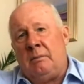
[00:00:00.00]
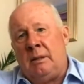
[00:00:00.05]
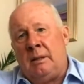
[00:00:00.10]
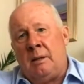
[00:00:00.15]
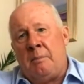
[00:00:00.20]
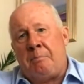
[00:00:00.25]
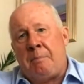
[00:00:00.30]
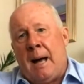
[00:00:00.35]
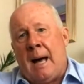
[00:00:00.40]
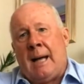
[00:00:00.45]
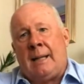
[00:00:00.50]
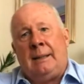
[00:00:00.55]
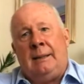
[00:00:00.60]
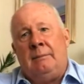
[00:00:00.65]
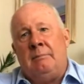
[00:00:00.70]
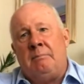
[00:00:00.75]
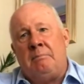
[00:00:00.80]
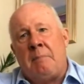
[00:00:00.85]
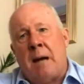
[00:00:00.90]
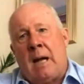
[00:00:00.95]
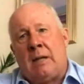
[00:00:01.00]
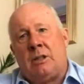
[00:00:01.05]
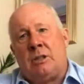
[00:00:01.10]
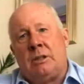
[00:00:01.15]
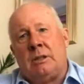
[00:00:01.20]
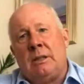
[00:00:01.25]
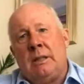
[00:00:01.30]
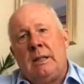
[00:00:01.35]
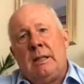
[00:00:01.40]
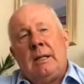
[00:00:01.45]
in a bad
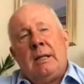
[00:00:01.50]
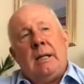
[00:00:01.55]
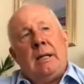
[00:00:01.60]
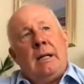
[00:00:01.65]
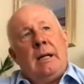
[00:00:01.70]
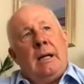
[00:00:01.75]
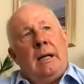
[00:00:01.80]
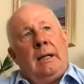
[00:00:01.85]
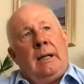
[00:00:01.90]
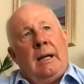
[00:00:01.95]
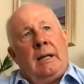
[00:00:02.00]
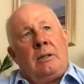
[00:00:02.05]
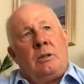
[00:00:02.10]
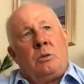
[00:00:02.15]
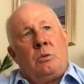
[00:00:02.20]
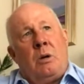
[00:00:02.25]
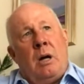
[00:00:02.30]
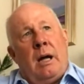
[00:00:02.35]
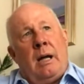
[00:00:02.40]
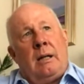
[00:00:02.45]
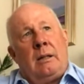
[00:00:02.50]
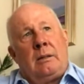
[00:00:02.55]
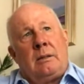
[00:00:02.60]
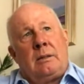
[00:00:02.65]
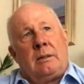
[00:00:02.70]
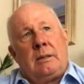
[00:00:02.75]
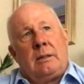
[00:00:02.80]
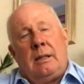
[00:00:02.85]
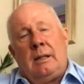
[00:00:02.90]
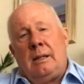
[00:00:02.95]
match against
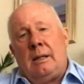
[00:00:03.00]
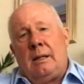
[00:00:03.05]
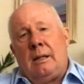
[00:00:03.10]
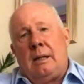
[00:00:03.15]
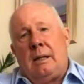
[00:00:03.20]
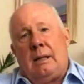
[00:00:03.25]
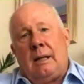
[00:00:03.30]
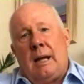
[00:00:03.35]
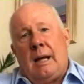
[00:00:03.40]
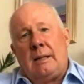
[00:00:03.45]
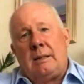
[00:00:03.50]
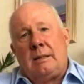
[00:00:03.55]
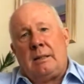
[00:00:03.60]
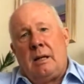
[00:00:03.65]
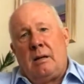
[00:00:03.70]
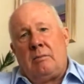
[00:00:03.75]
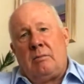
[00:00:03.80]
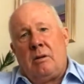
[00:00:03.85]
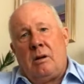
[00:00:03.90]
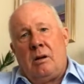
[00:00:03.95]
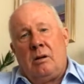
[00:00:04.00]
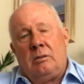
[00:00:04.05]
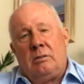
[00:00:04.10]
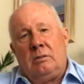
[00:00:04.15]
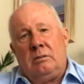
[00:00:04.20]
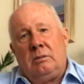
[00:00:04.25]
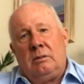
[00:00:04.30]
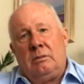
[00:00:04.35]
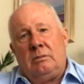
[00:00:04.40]
Wales at Lansdowne Road.